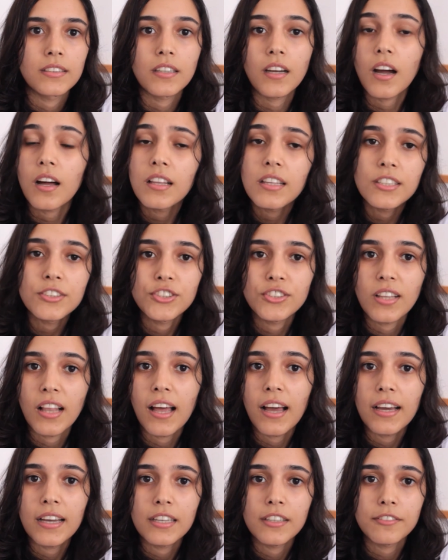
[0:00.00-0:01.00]
college
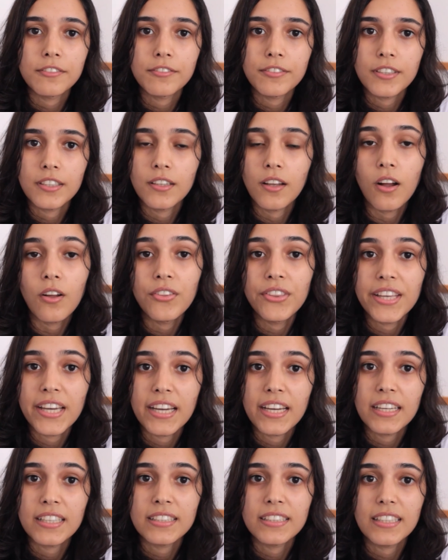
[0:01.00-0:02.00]
life and all
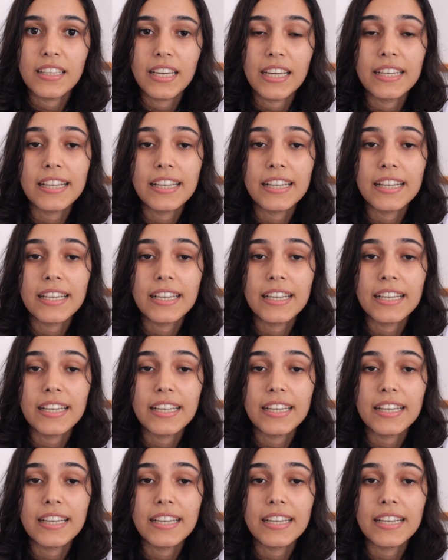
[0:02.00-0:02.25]
that,